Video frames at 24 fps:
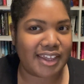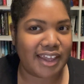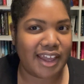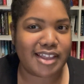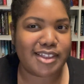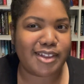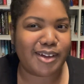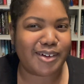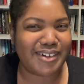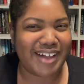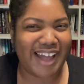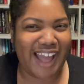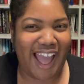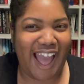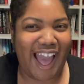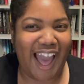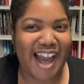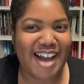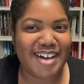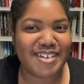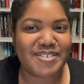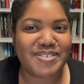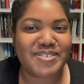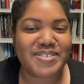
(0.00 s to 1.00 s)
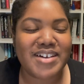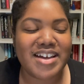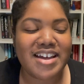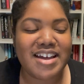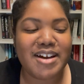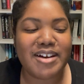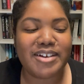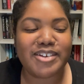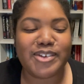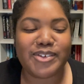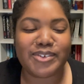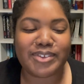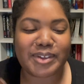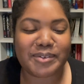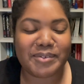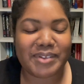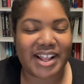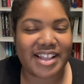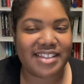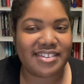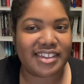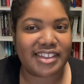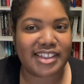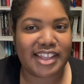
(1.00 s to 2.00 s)
I don't have usually when
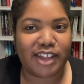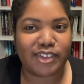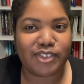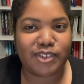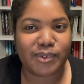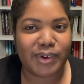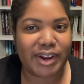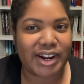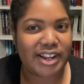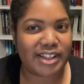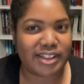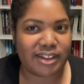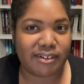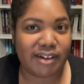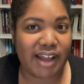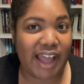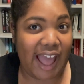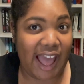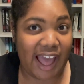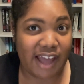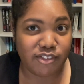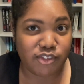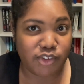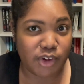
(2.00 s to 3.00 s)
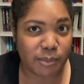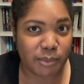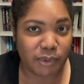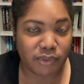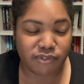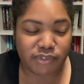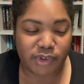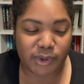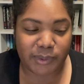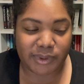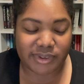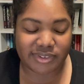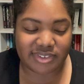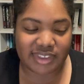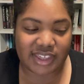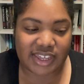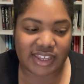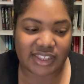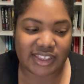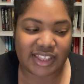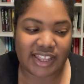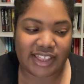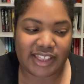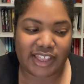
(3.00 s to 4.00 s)
I sit down to write I don't have trouble
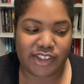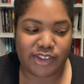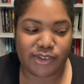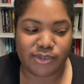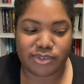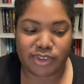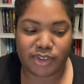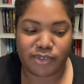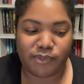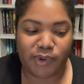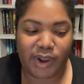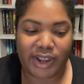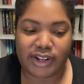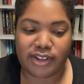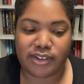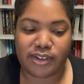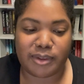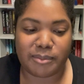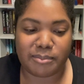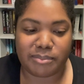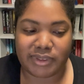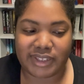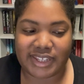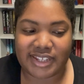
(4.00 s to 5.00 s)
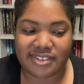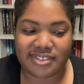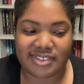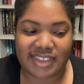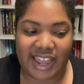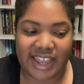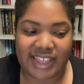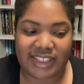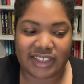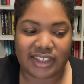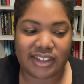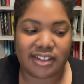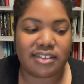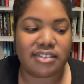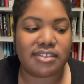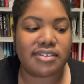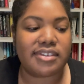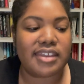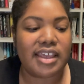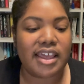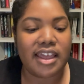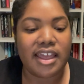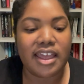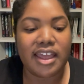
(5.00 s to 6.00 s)
focusing and I usually write in complete silence
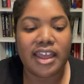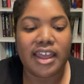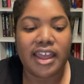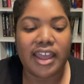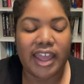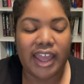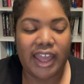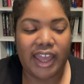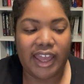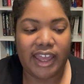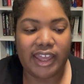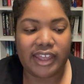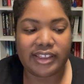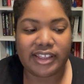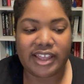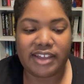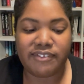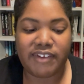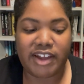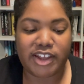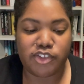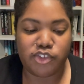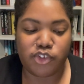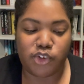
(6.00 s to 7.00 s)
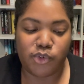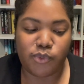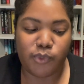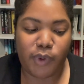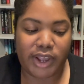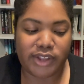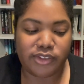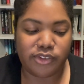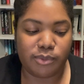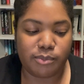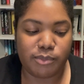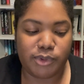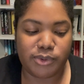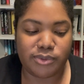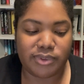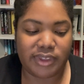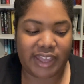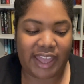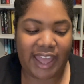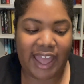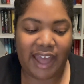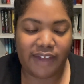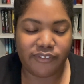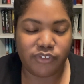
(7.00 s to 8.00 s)
and if I do write to music
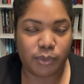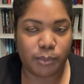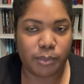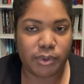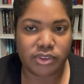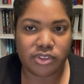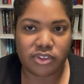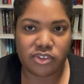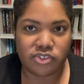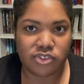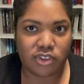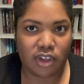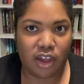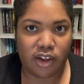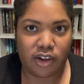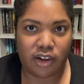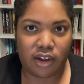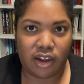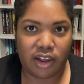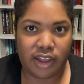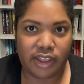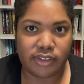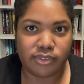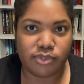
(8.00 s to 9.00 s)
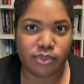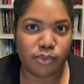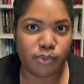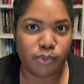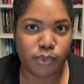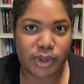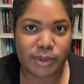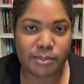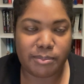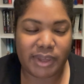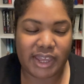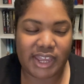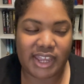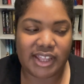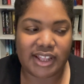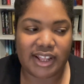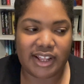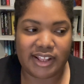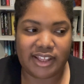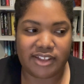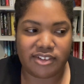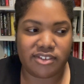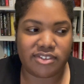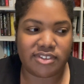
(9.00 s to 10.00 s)
I have to put the song on repeat
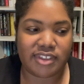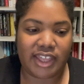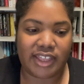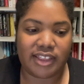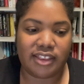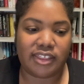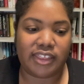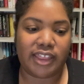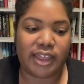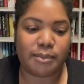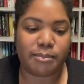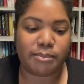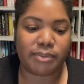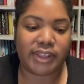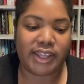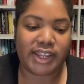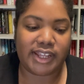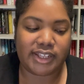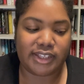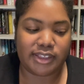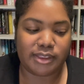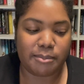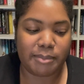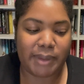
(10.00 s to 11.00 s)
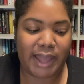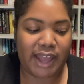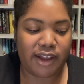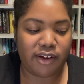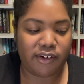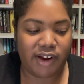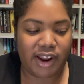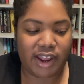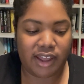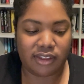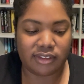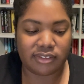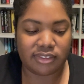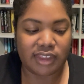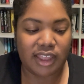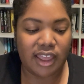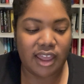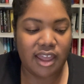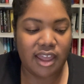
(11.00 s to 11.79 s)
and I just kind of like play it in the background